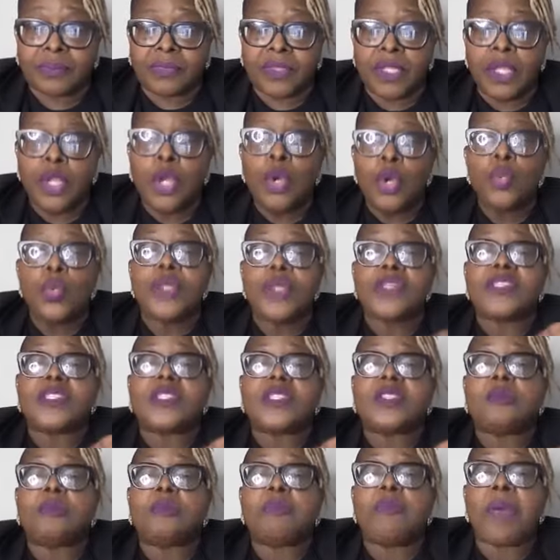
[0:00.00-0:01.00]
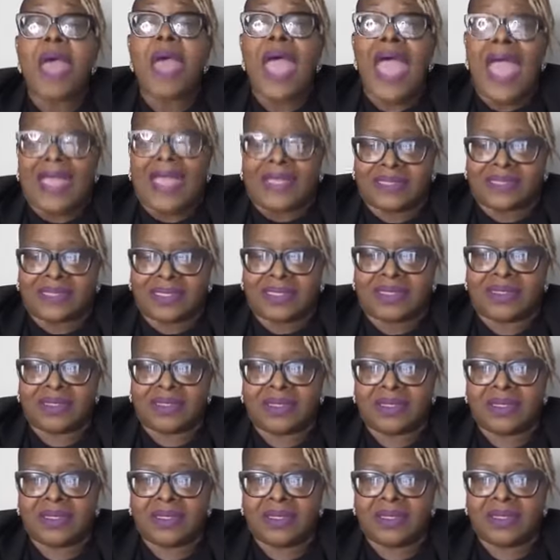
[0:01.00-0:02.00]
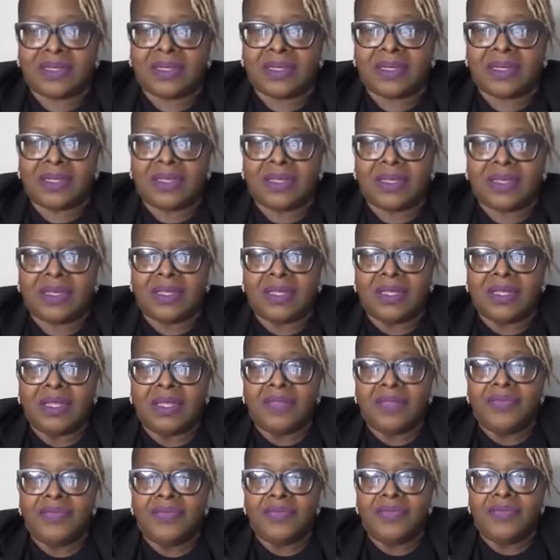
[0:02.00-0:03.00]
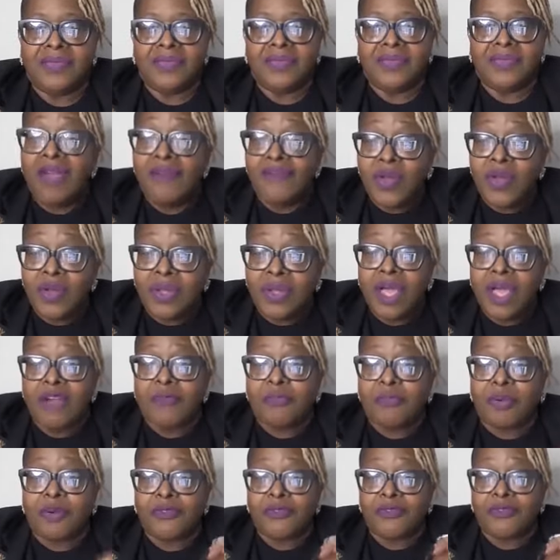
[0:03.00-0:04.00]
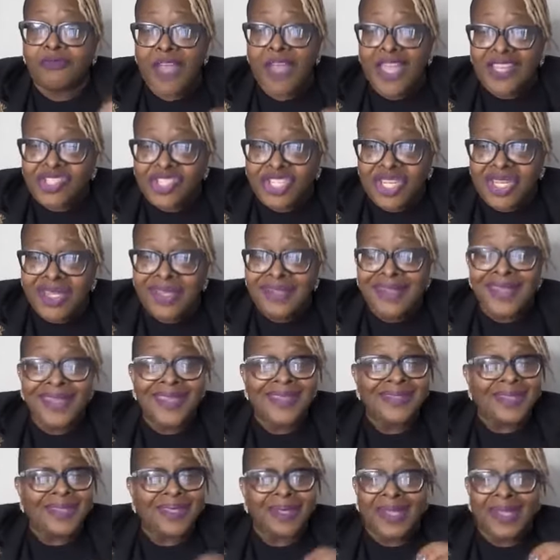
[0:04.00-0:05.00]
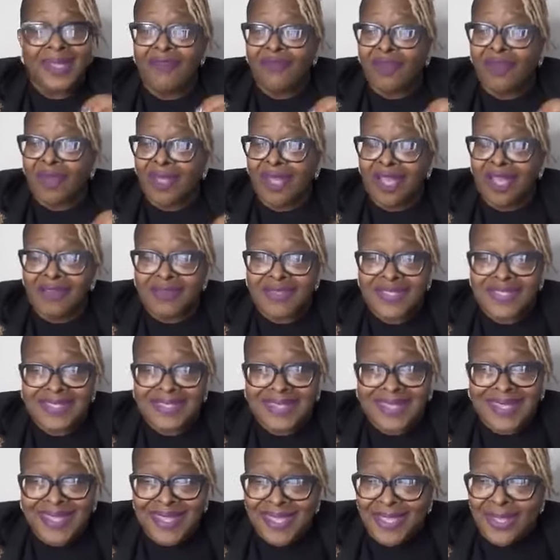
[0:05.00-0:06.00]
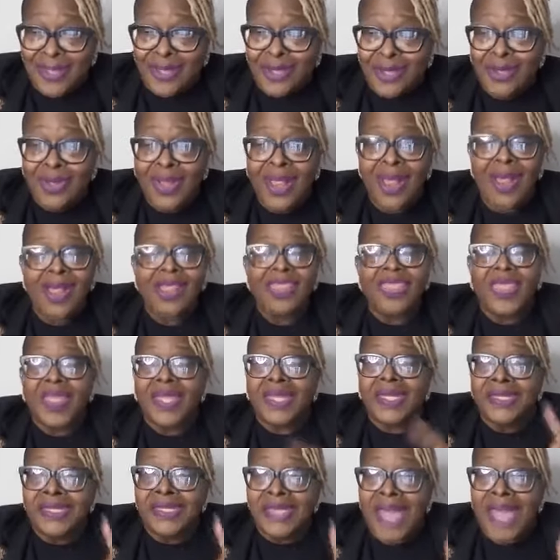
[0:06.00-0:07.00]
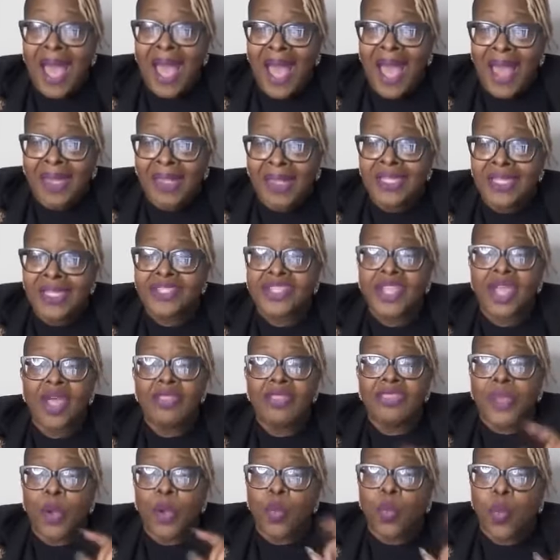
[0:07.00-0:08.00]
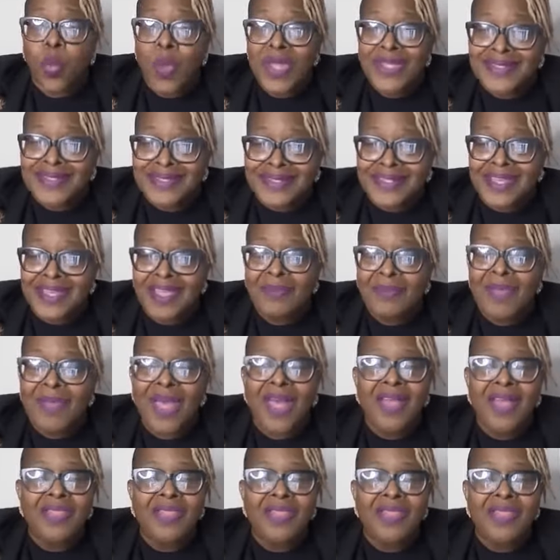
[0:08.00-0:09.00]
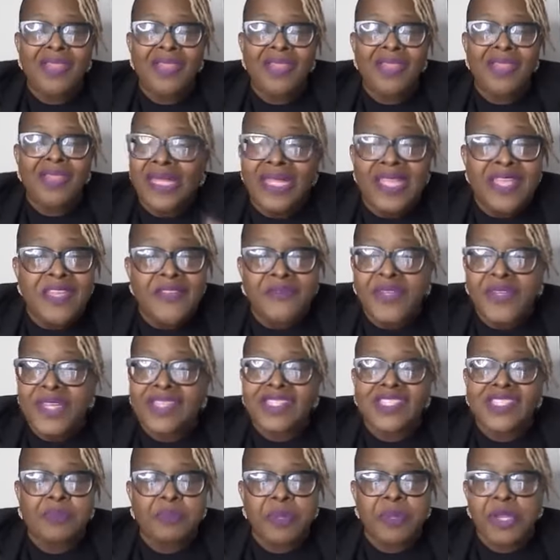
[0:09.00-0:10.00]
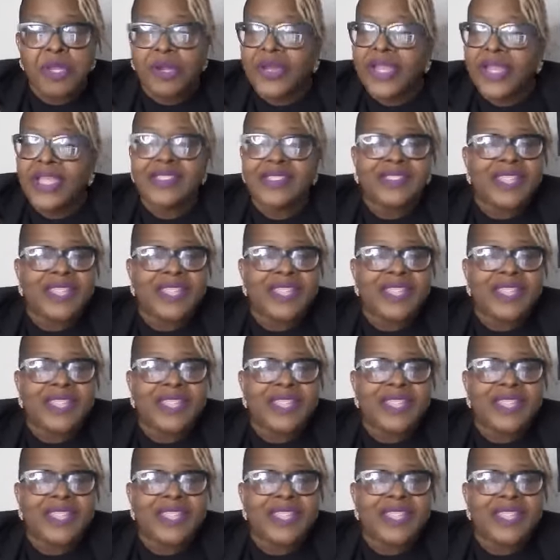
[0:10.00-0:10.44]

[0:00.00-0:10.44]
Respect the level of profession, the level of skill, the knowledge, the wisdom, the lived experience that